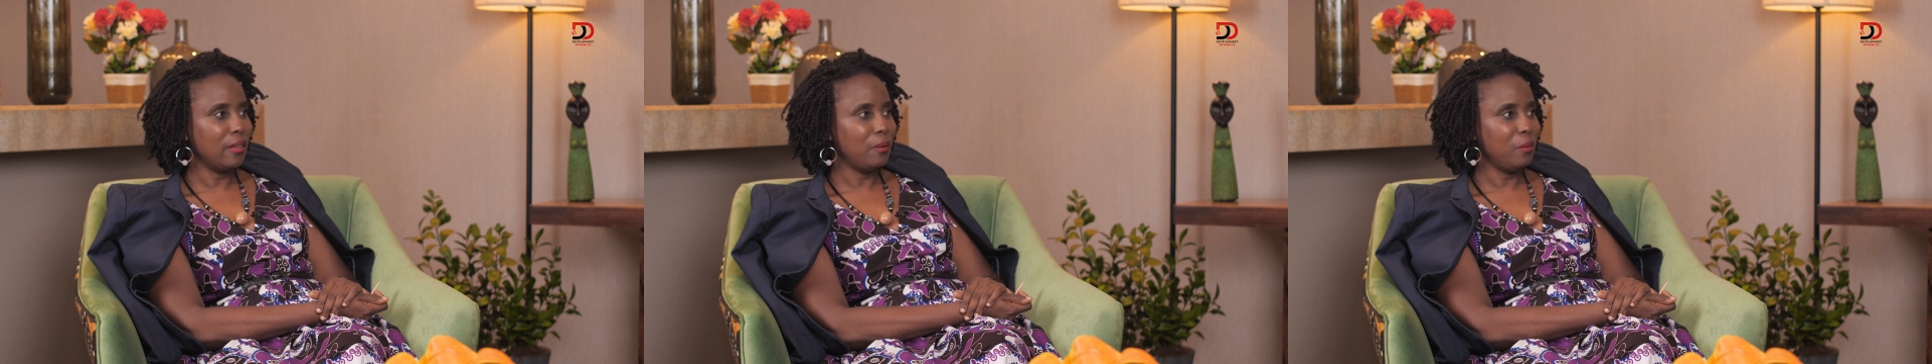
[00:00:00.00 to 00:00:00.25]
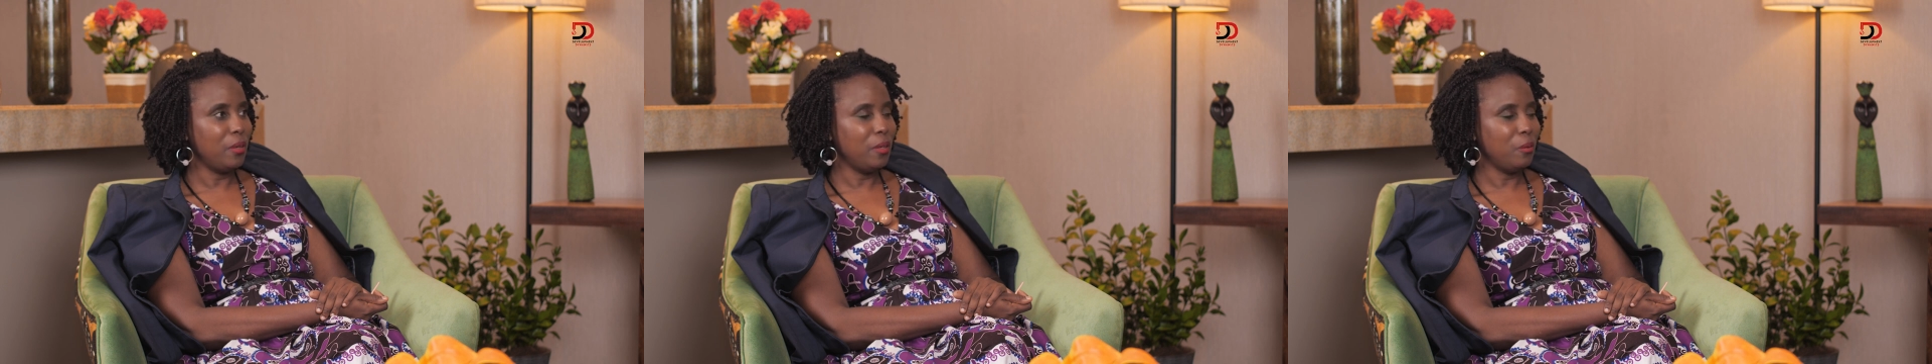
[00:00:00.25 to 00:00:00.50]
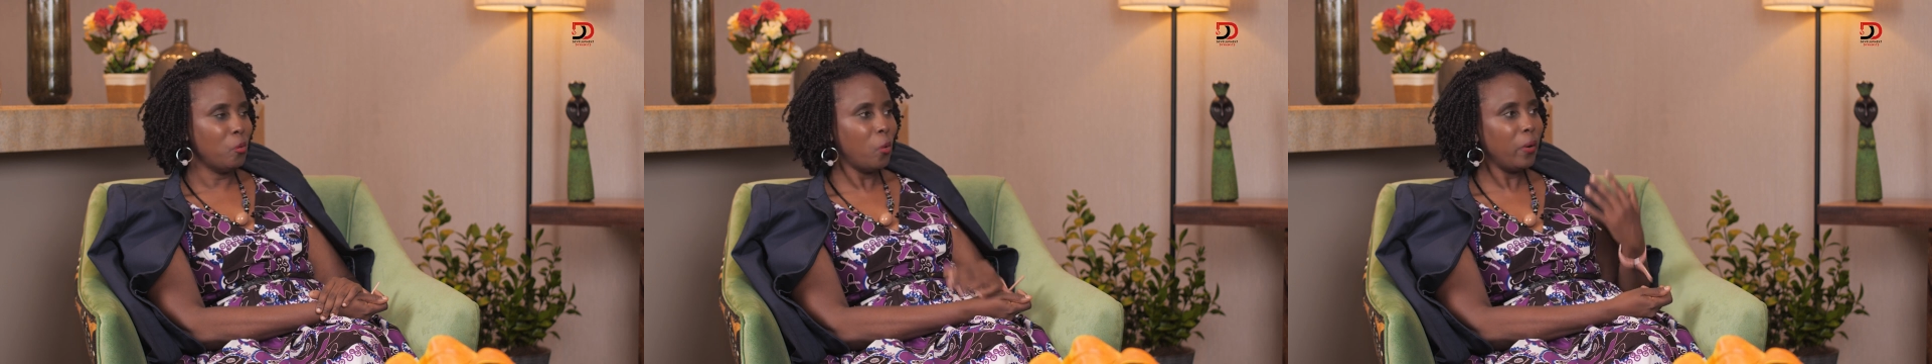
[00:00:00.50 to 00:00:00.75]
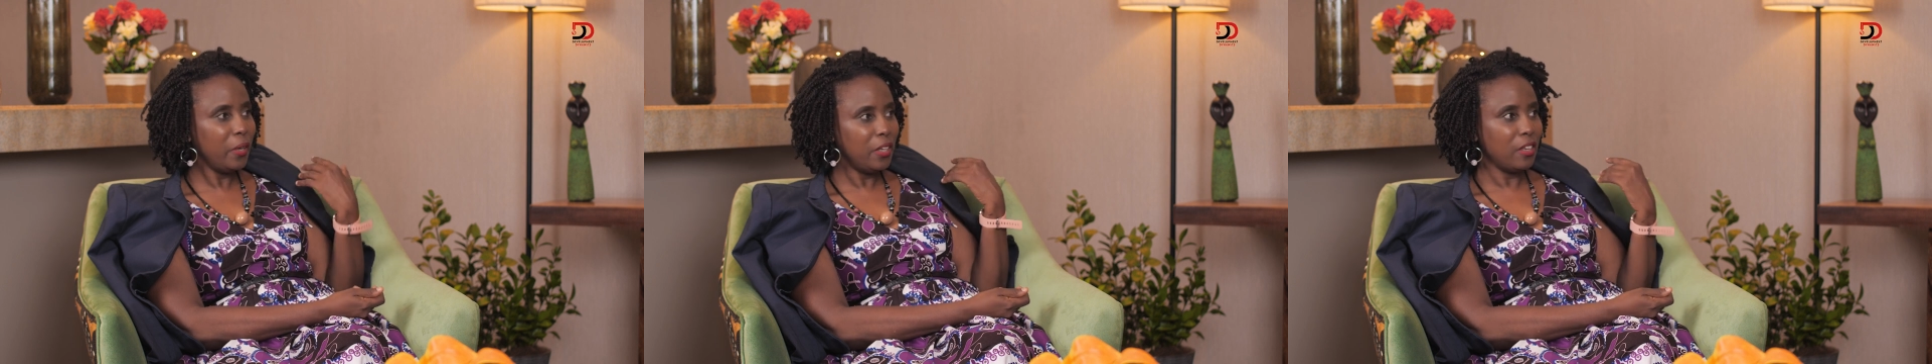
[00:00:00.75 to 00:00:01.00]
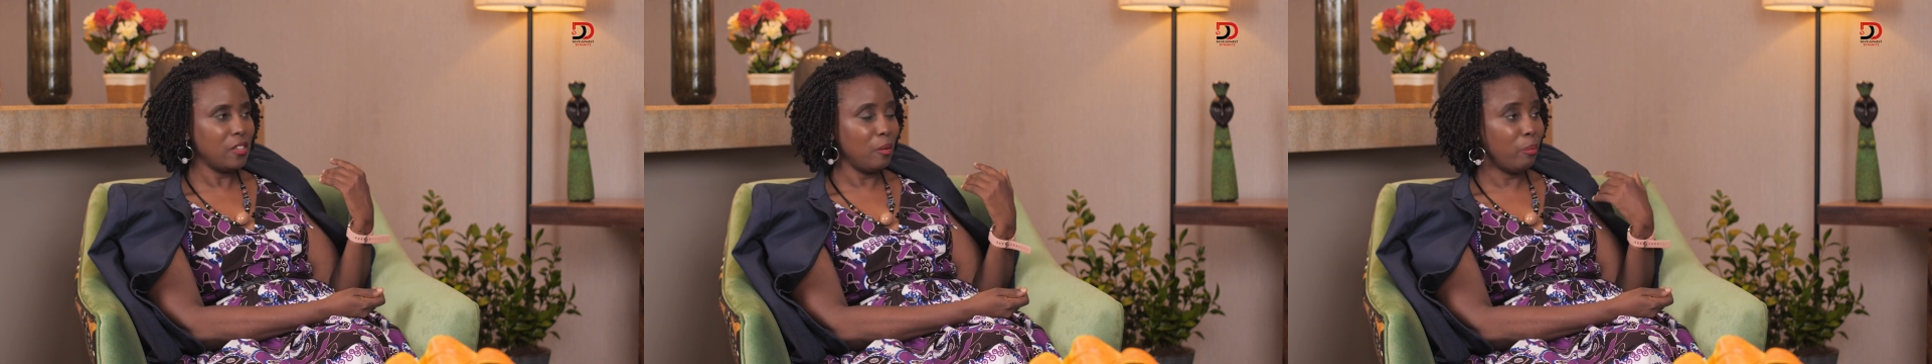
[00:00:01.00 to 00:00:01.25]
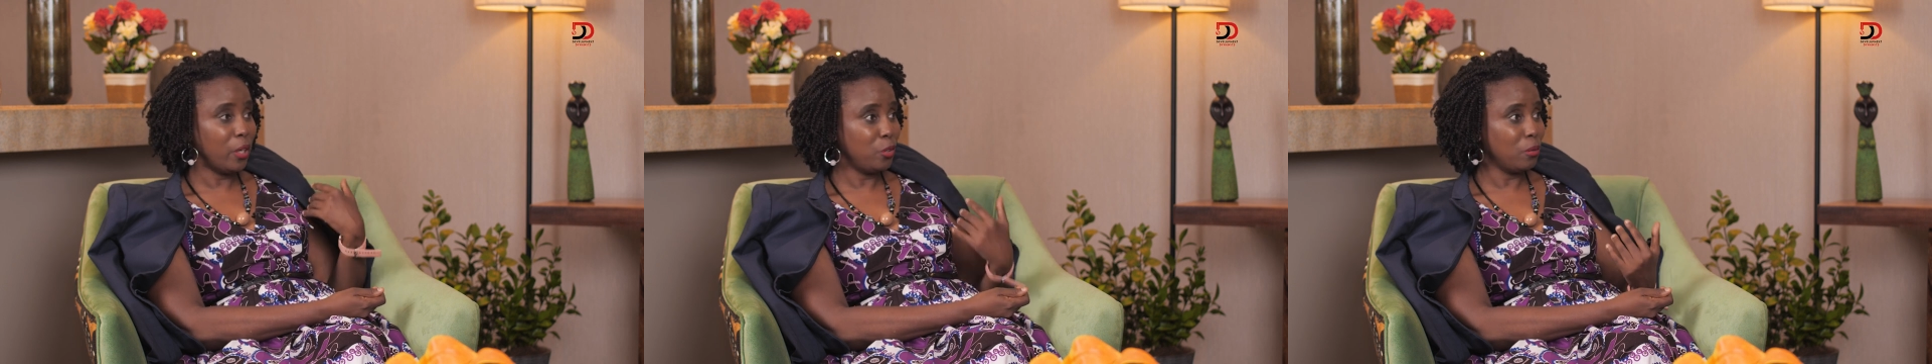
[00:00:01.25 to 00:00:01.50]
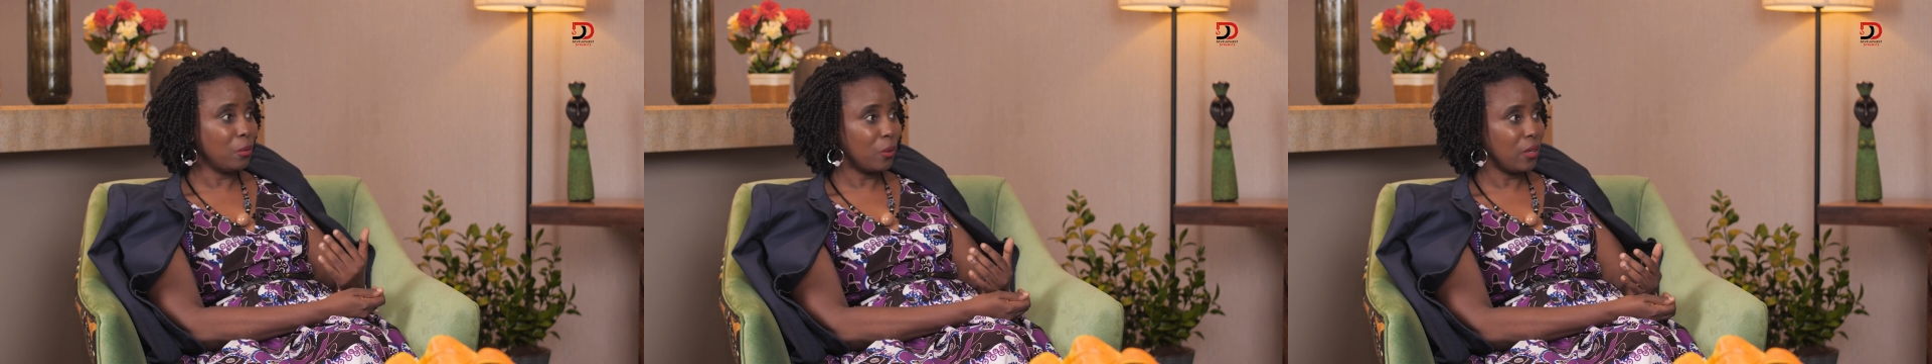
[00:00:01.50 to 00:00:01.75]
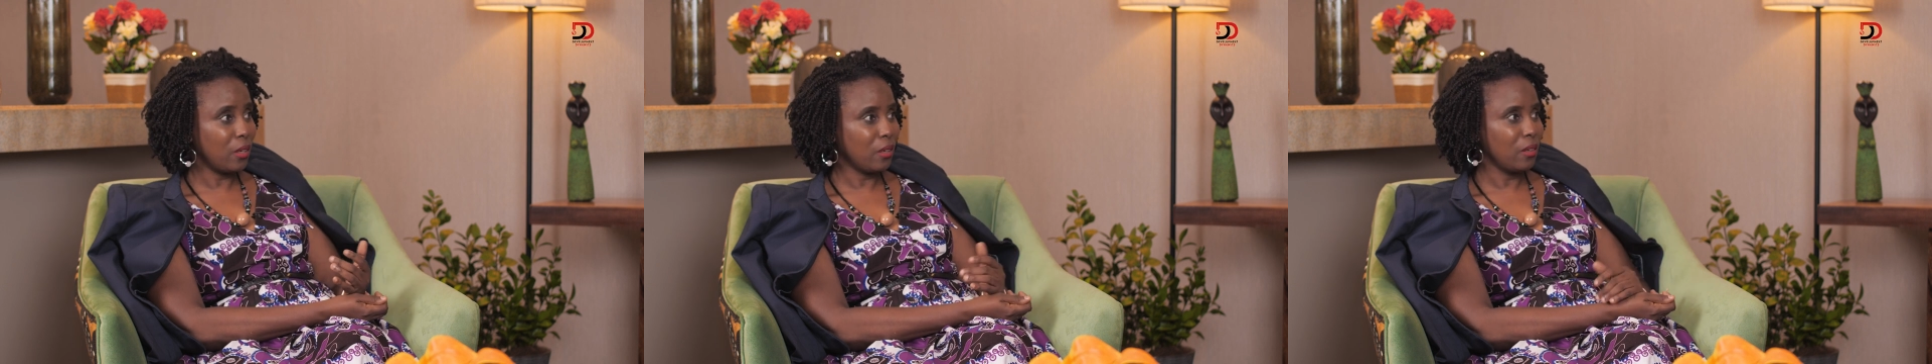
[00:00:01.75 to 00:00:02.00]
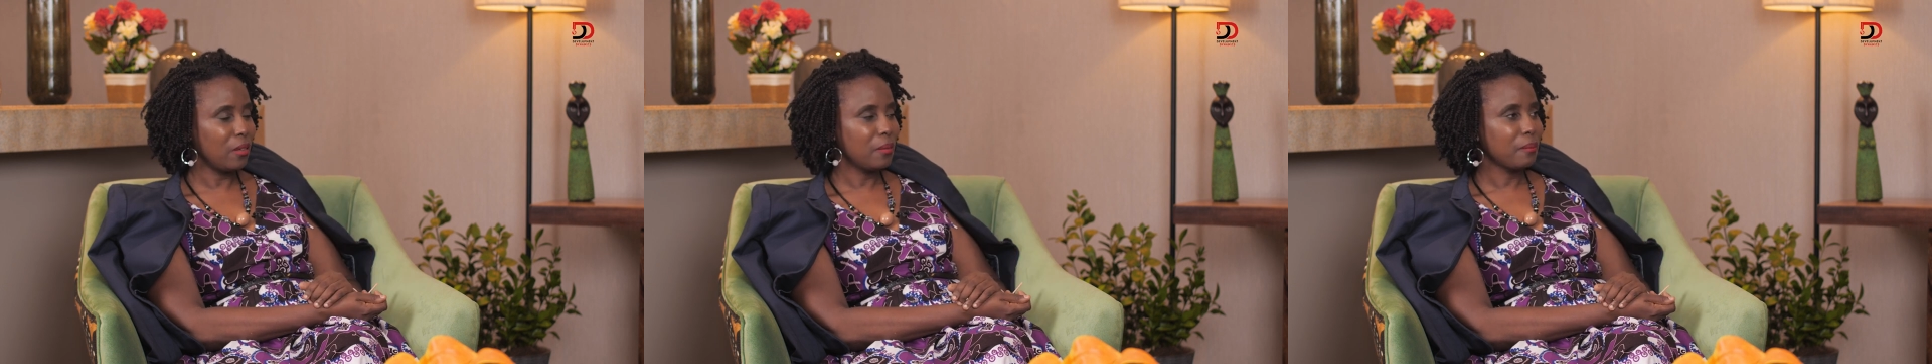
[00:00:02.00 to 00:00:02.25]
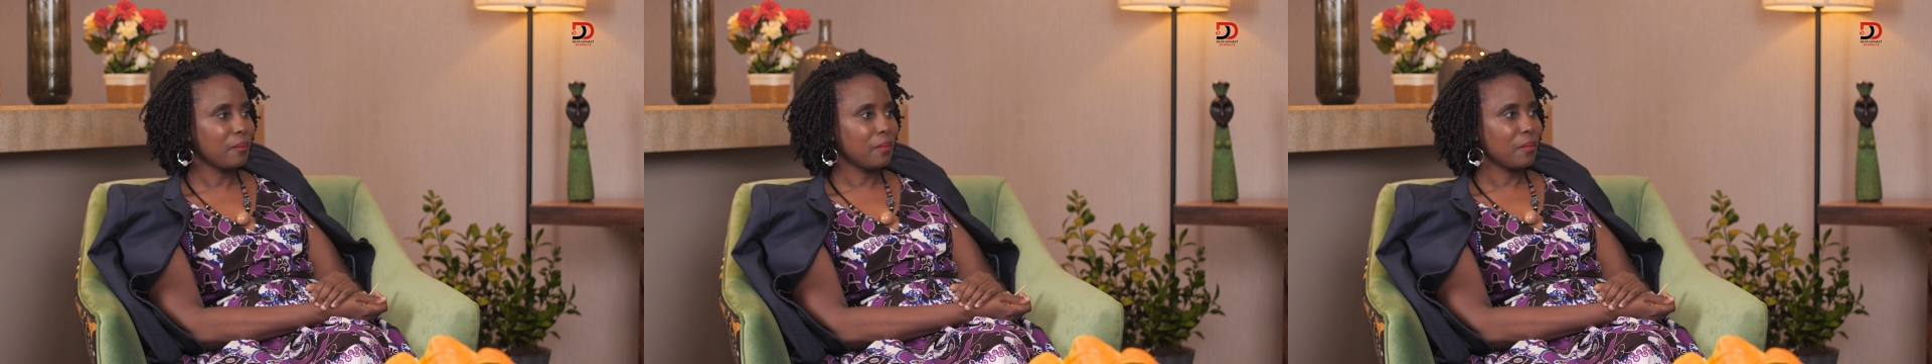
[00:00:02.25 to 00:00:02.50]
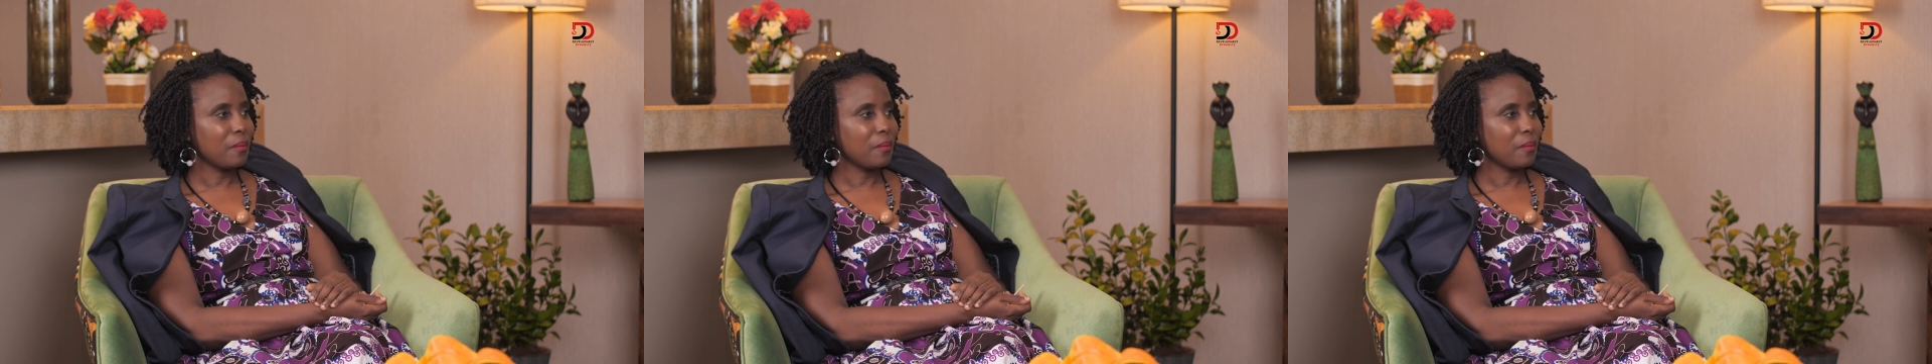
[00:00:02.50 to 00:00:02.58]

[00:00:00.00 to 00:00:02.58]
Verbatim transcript: and we wore it as a badge of honor mm.